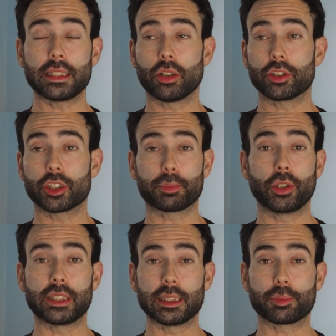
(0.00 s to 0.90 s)
It's not just
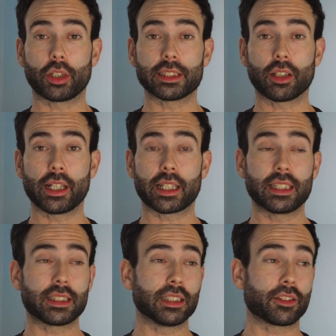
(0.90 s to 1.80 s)
Putin's price hike.
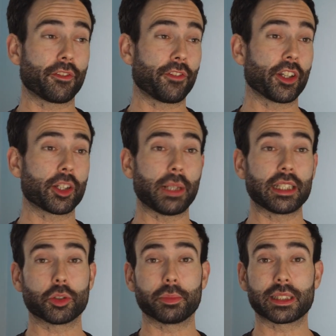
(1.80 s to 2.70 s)
This is
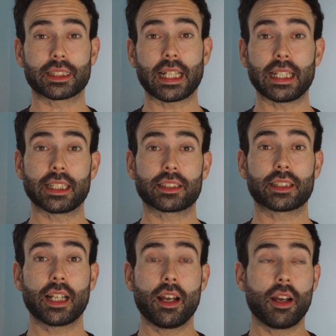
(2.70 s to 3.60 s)
fundamental mistakes,